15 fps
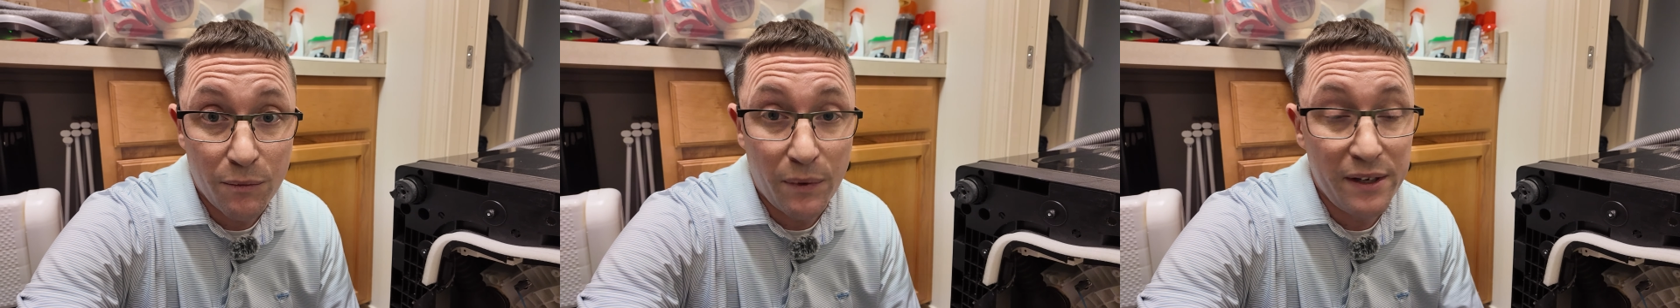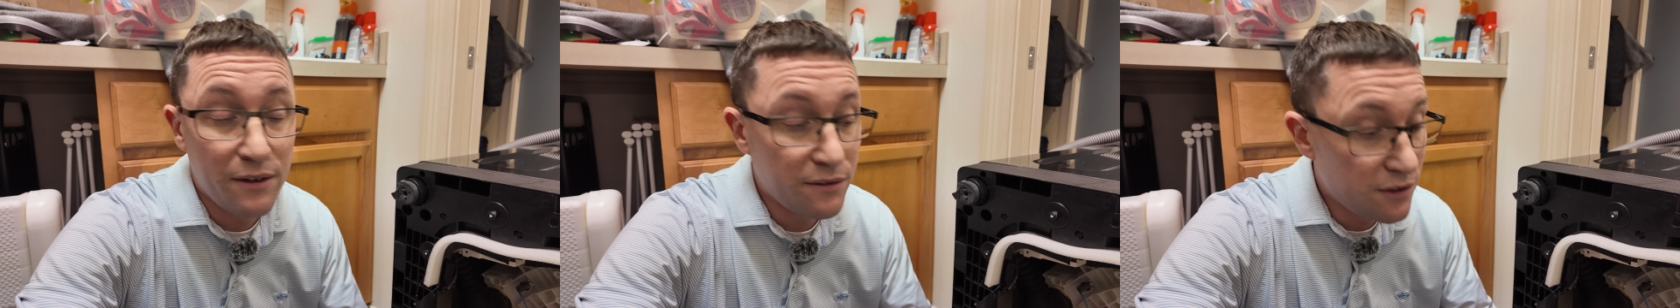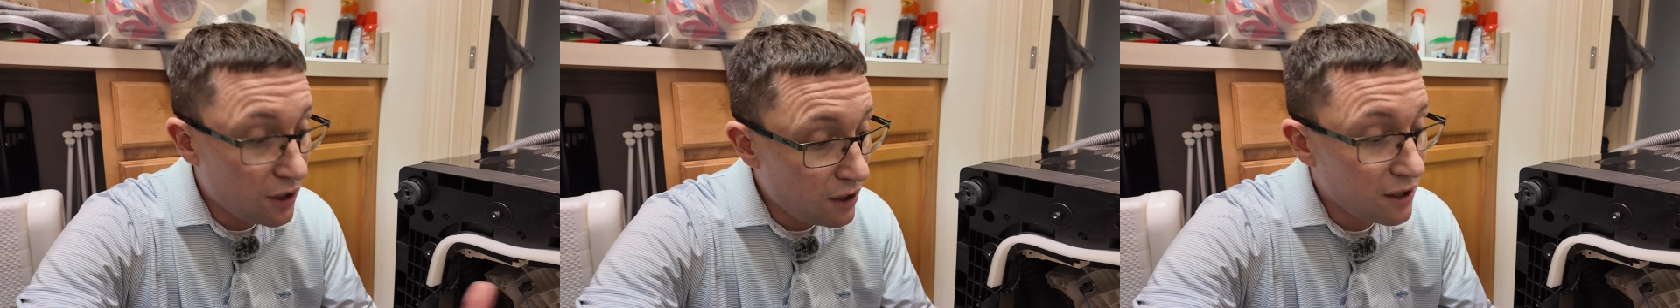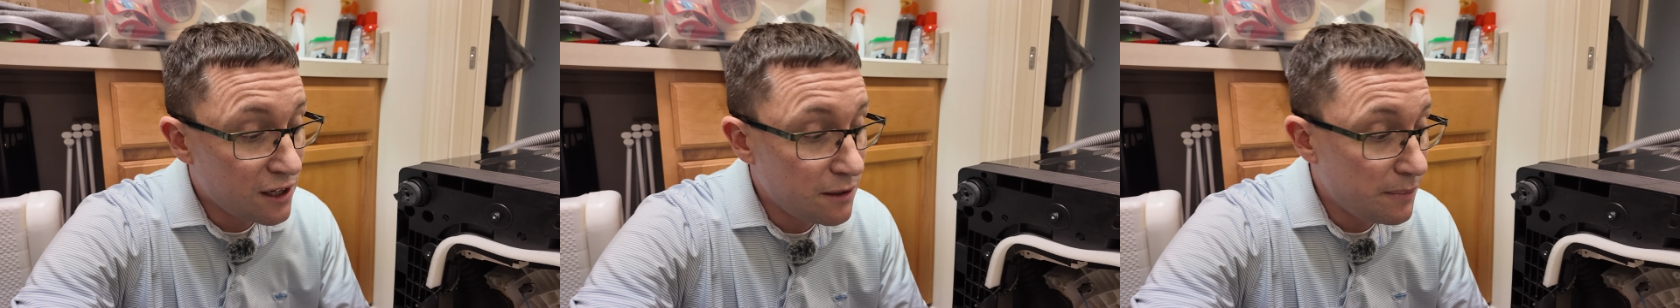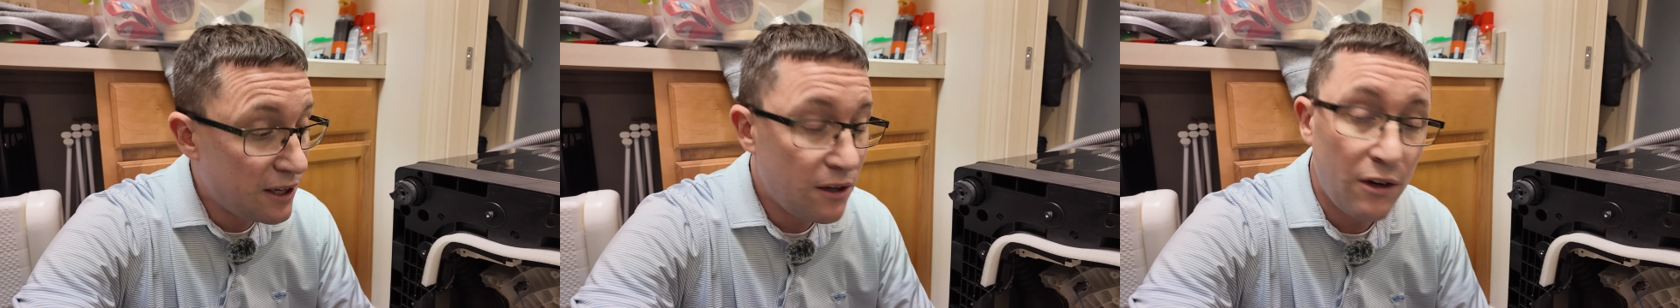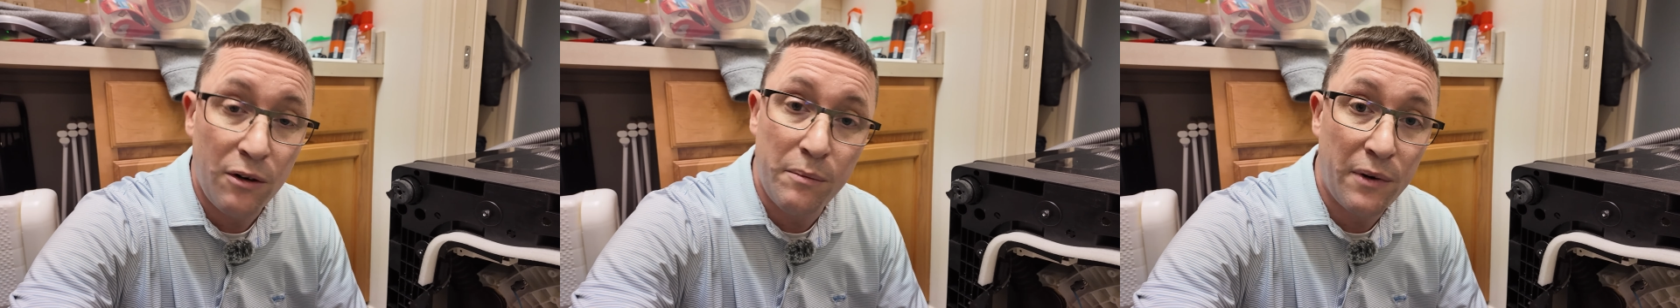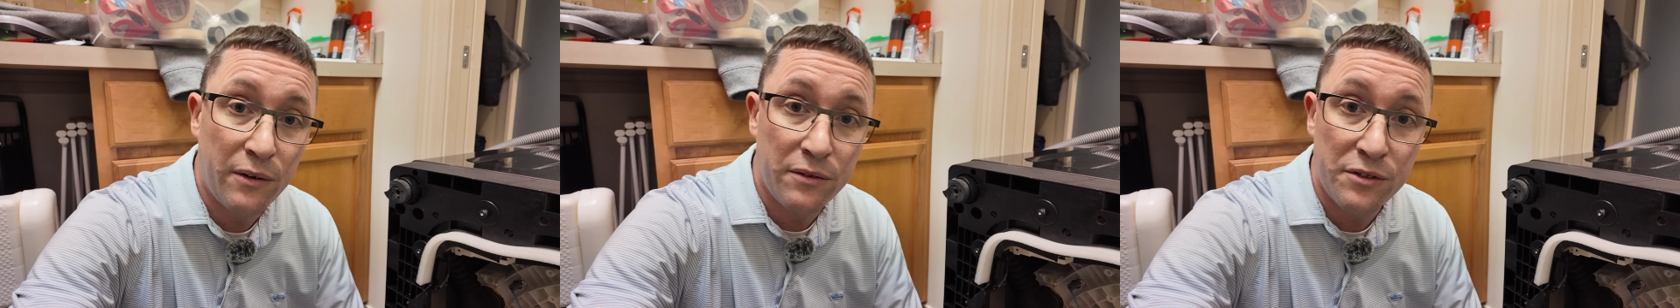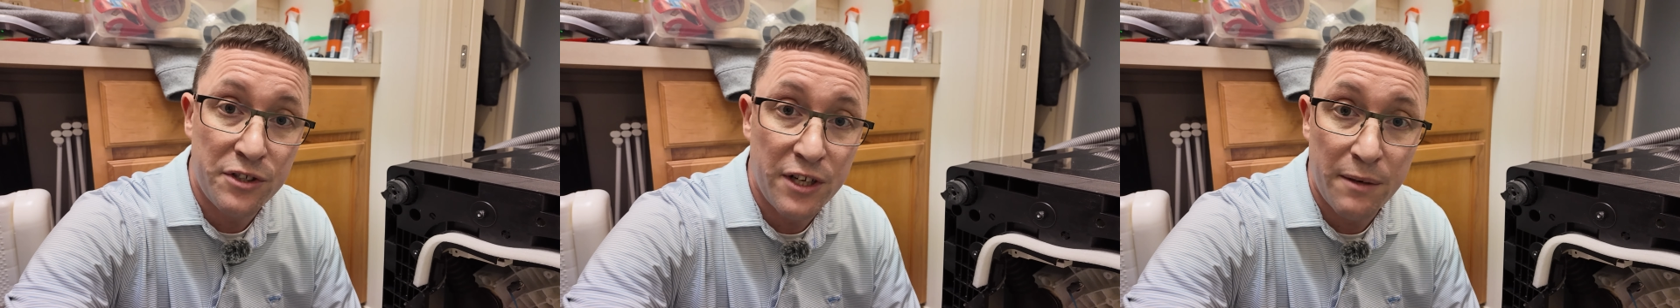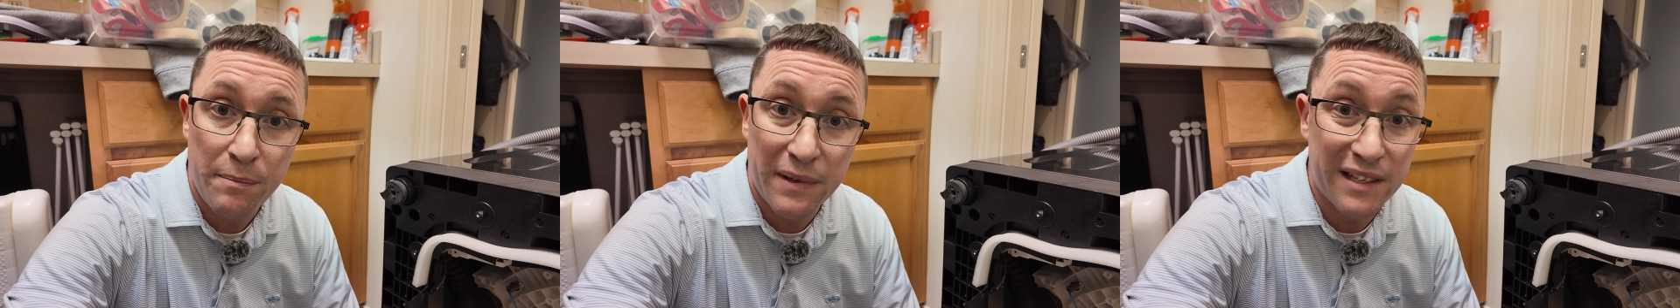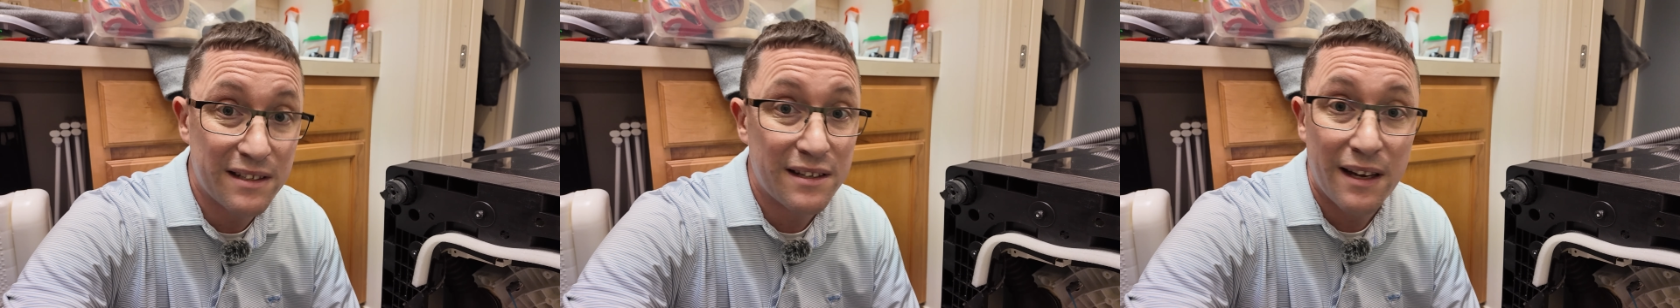when you're talking about home
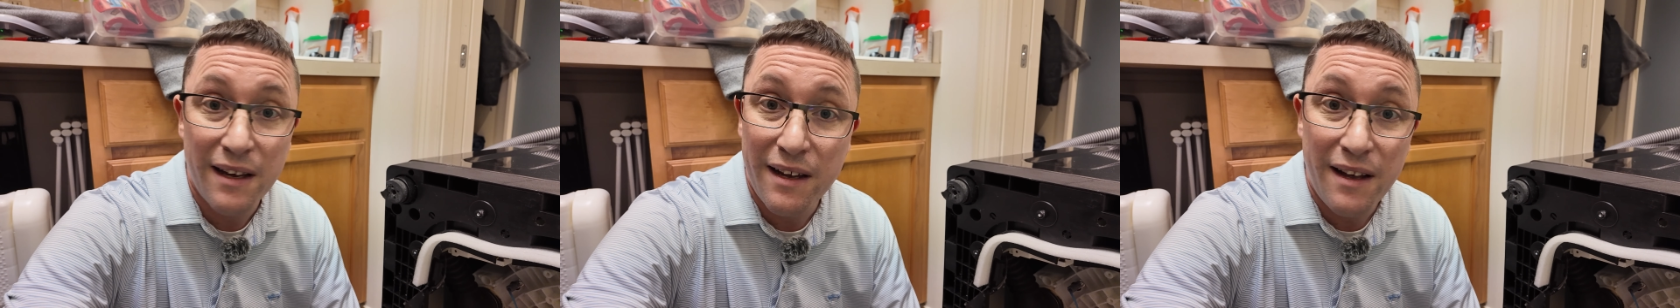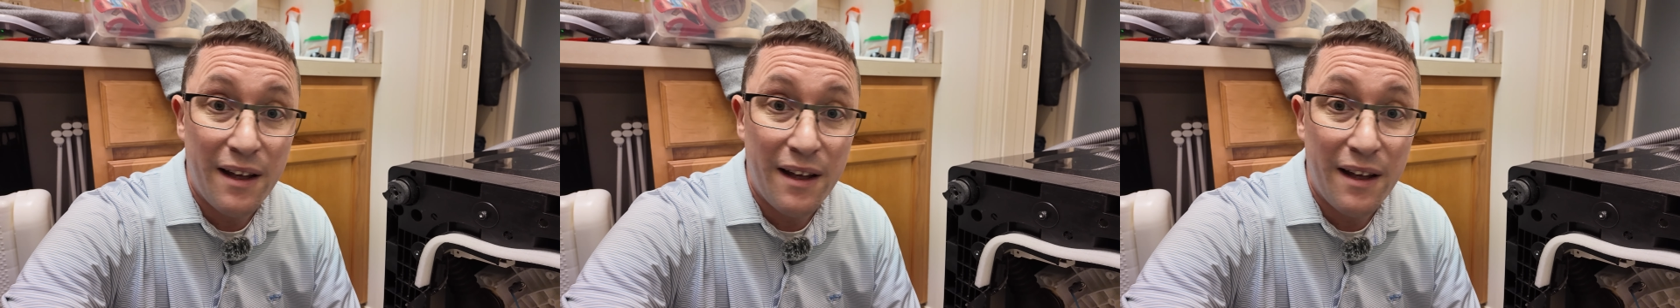ownership, is